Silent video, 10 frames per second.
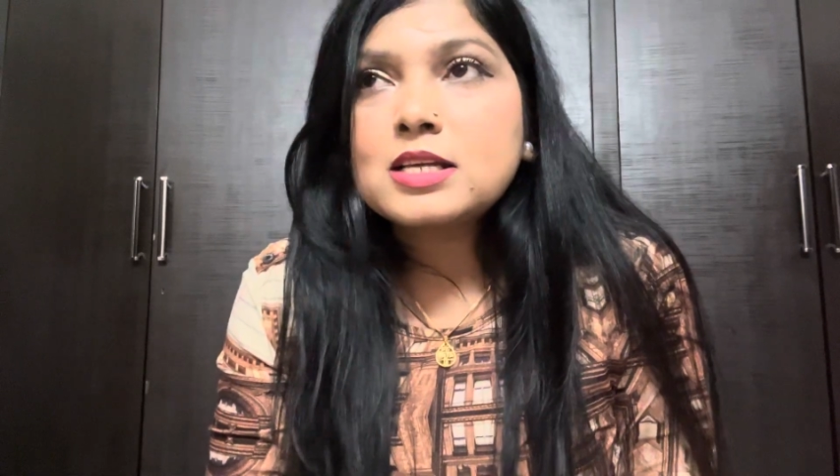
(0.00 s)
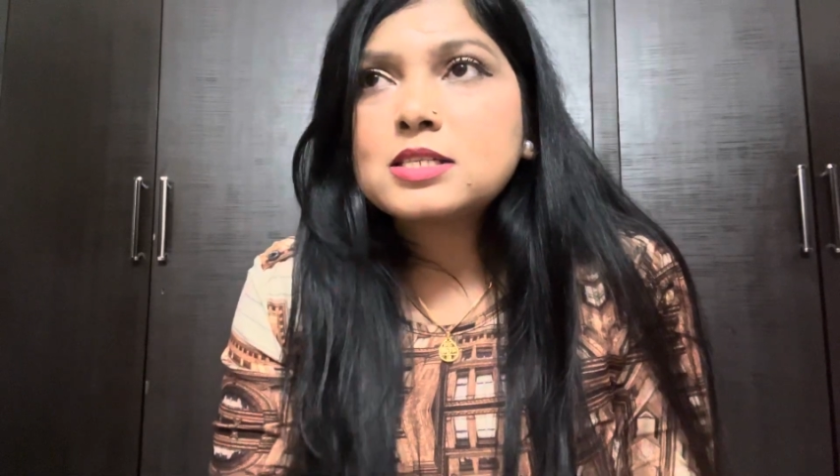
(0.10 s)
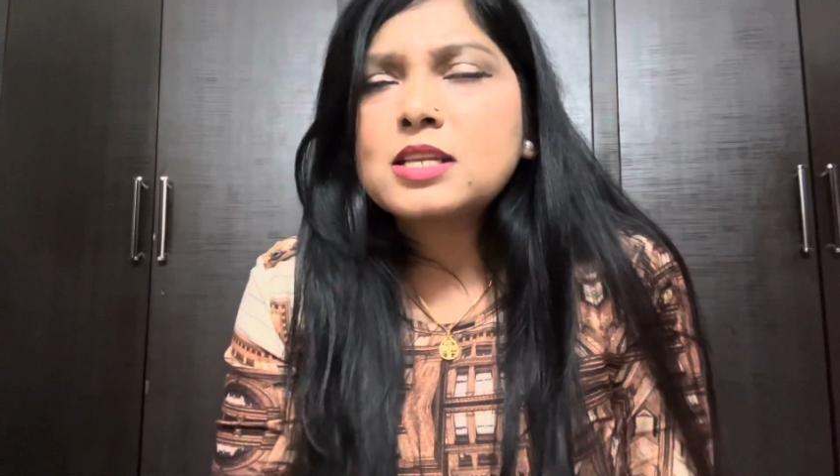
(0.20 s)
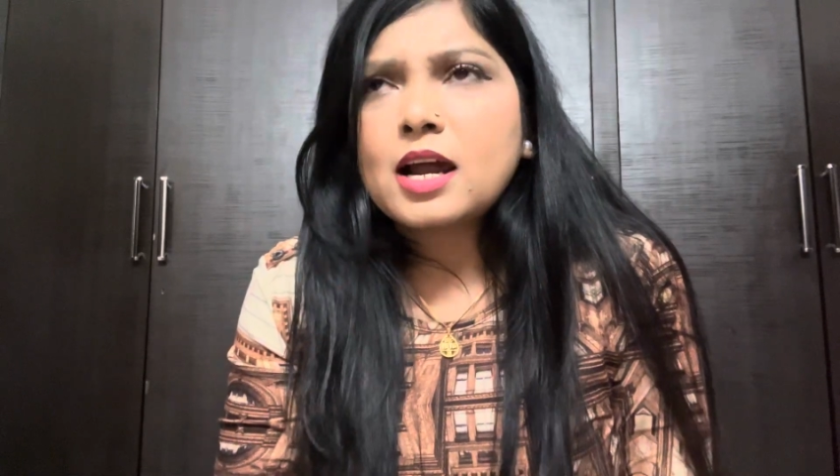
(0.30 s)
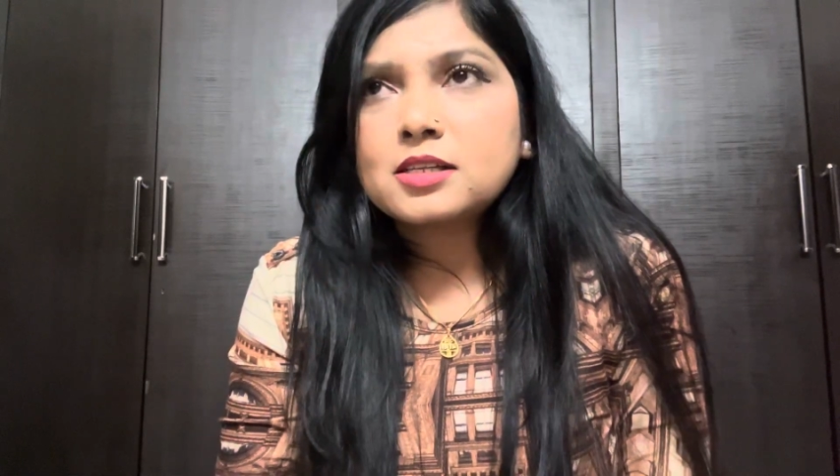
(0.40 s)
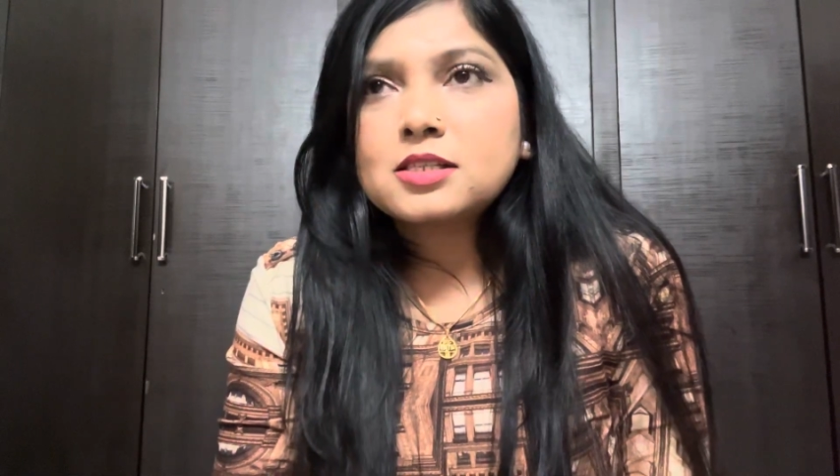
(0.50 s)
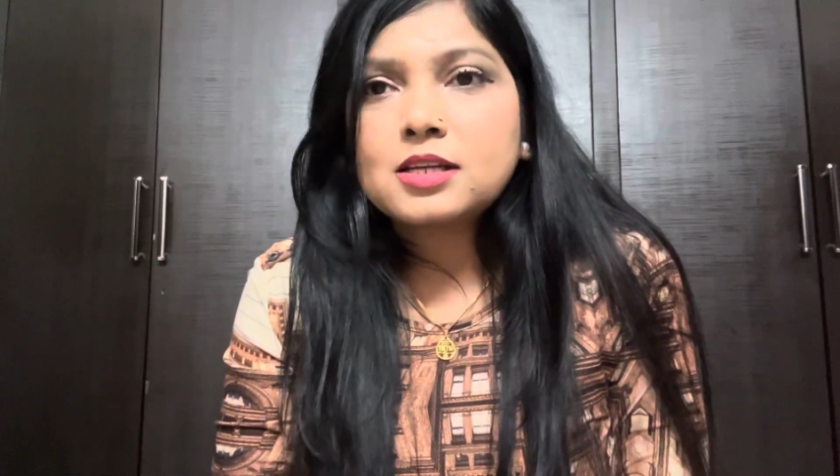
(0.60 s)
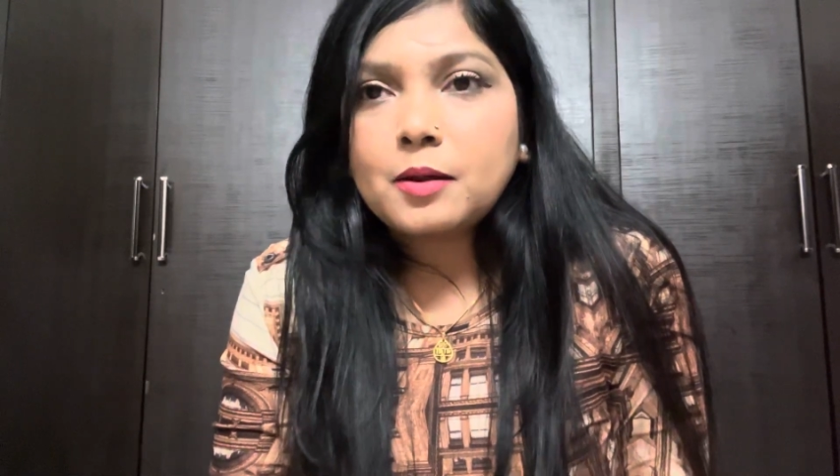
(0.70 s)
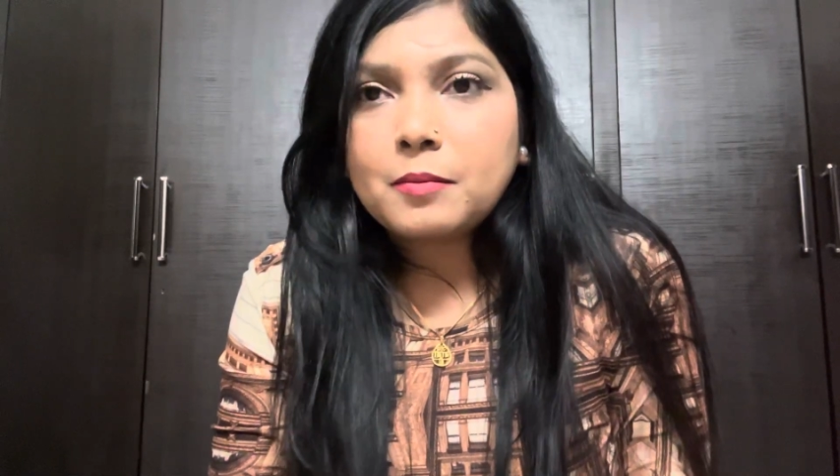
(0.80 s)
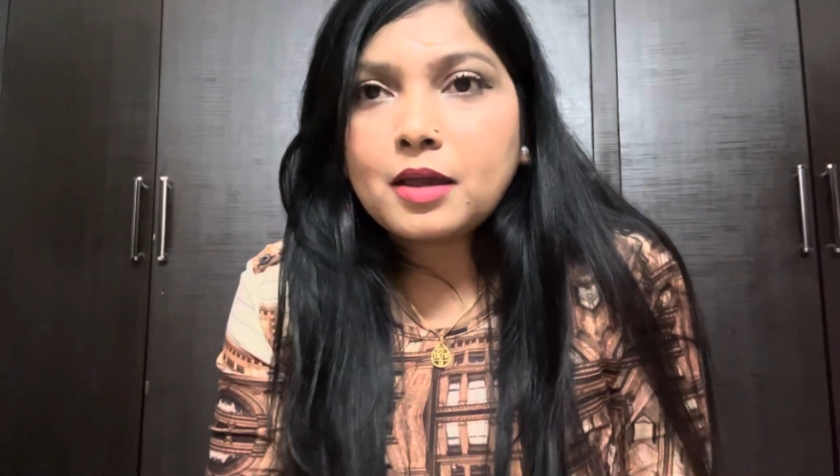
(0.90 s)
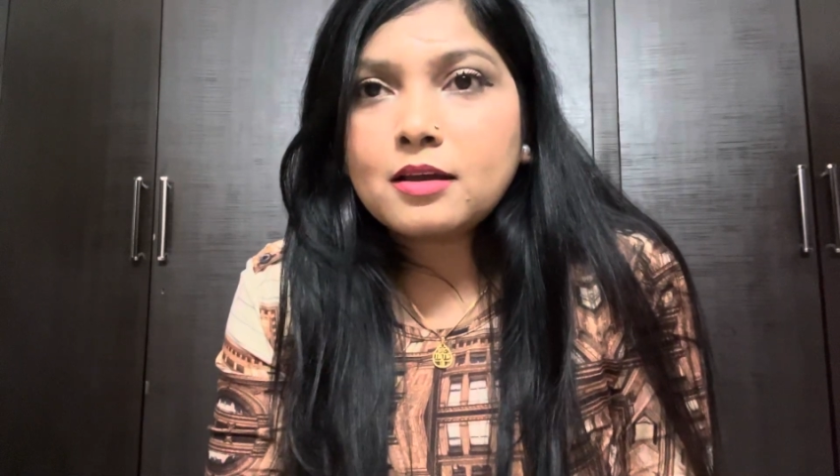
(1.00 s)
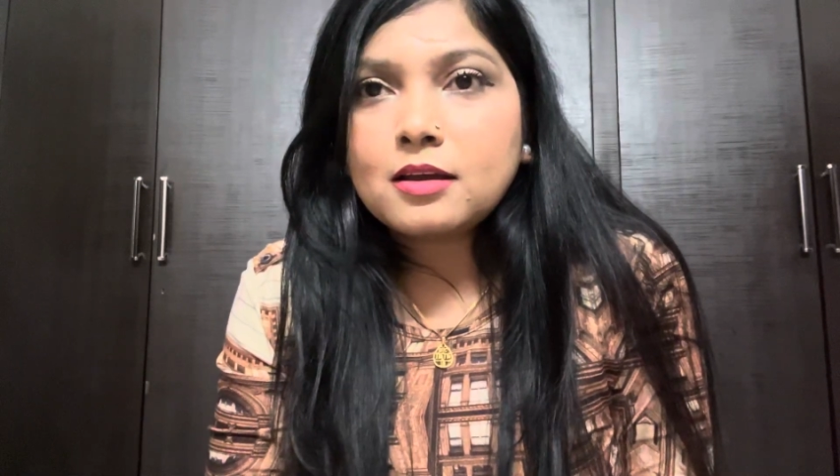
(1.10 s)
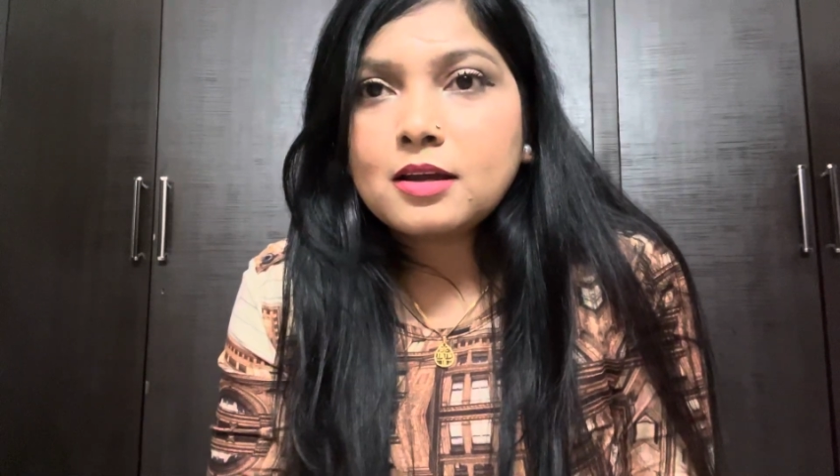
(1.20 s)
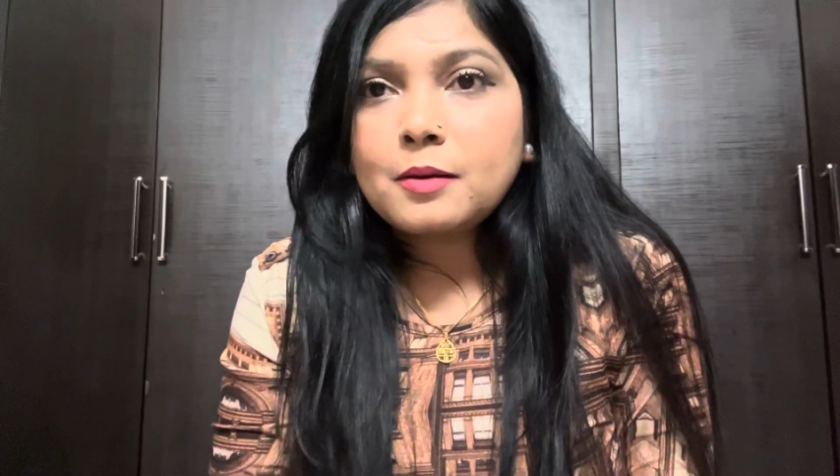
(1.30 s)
slut shaming,